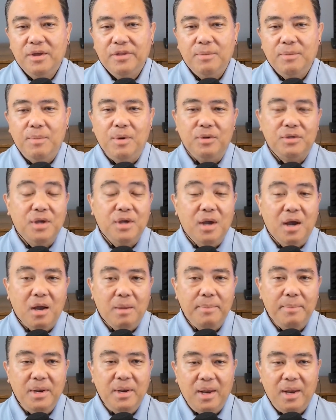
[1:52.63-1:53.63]
the most
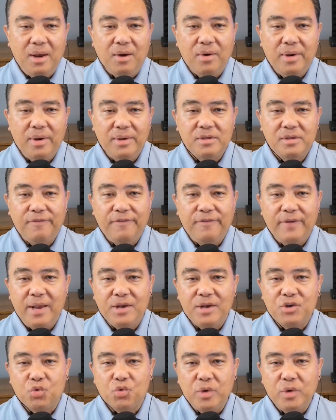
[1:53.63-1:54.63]
common areas of
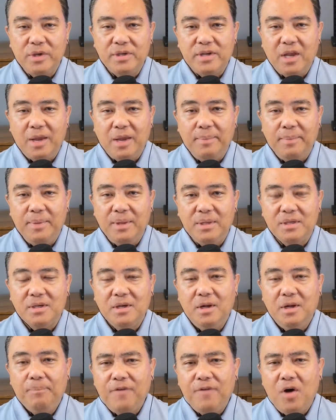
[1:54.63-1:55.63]
financial
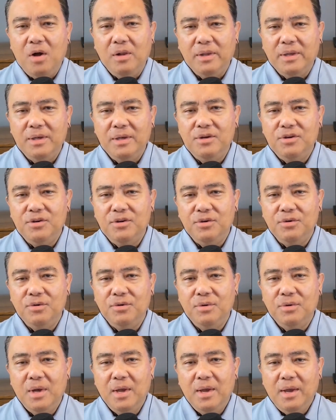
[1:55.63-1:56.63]
restatements fall
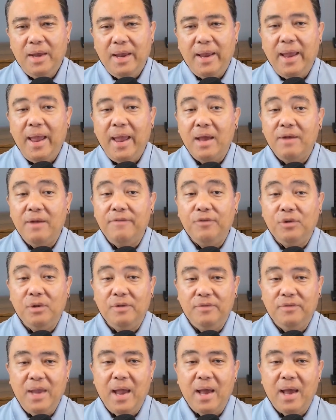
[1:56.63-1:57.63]
into a
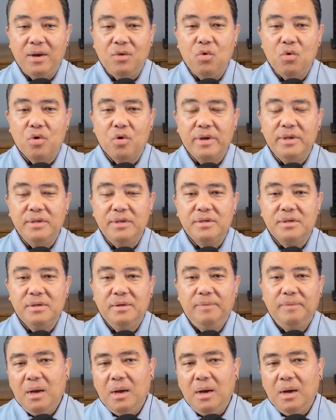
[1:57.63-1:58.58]
handful of categories.